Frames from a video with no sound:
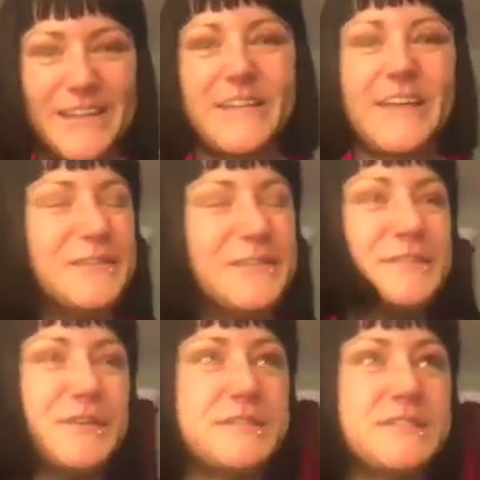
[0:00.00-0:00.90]
And like,
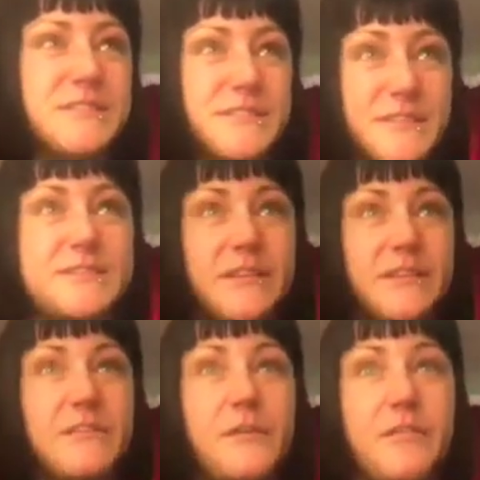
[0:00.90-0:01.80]
so it's just a
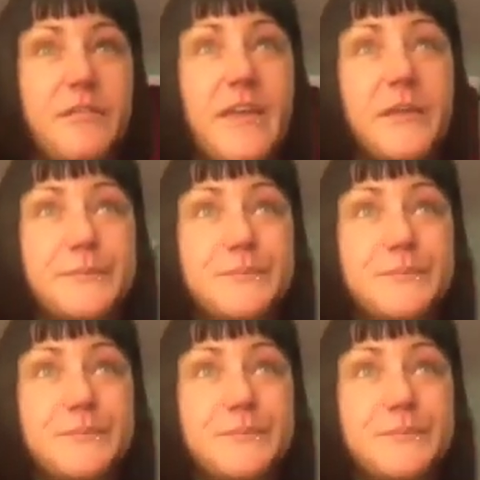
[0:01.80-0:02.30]
cyclical thing.